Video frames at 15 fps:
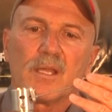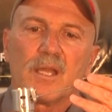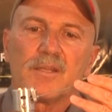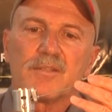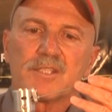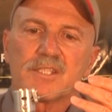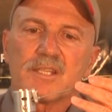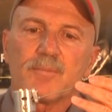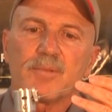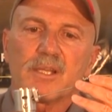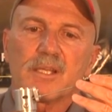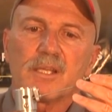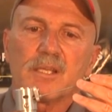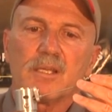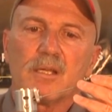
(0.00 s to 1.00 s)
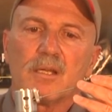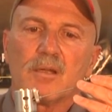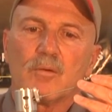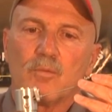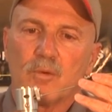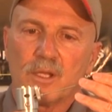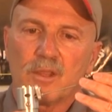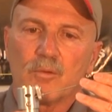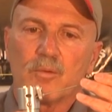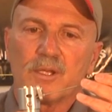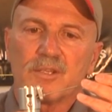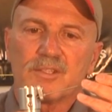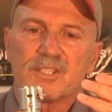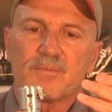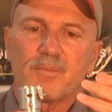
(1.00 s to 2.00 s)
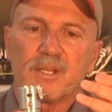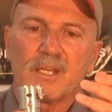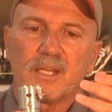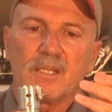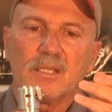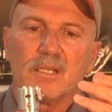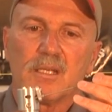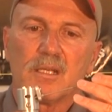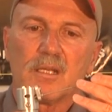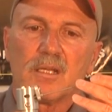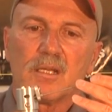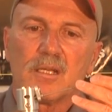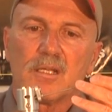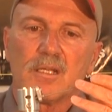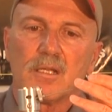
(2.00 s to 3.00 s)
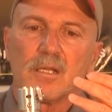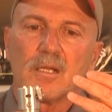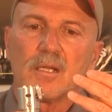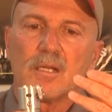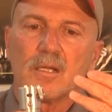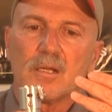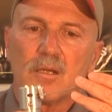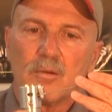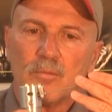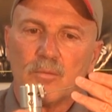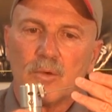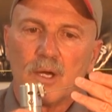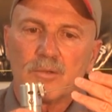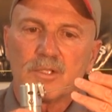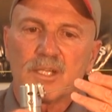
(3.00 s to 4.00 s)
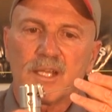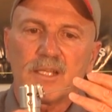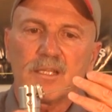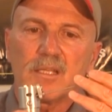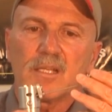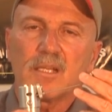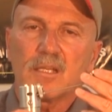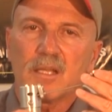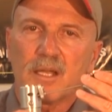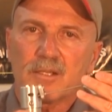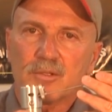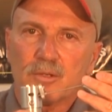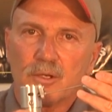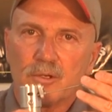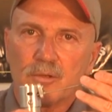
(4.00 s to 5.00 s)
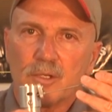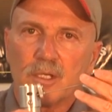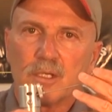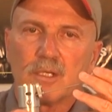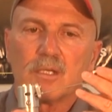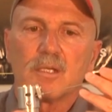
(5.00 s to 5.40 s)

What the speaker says: And you simply, with the wheel spinning, rotate the electrode